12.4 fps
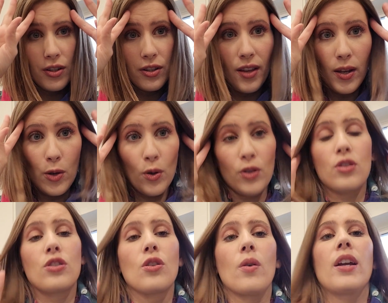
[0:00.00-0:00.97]
that you are
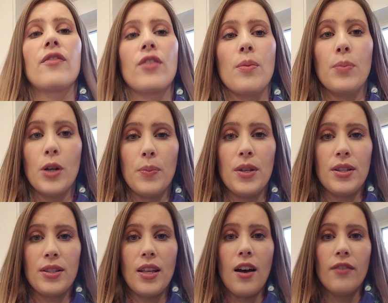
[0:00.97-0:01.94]
storing for the
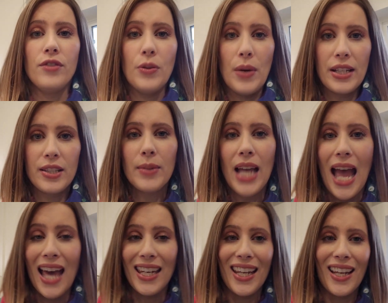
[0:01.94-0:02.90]
purpose of doing some
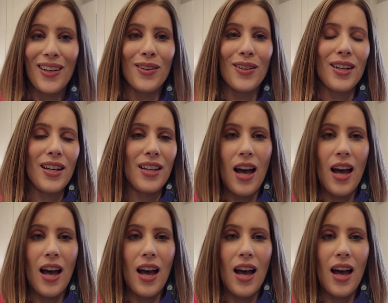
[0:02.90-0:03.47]
canning or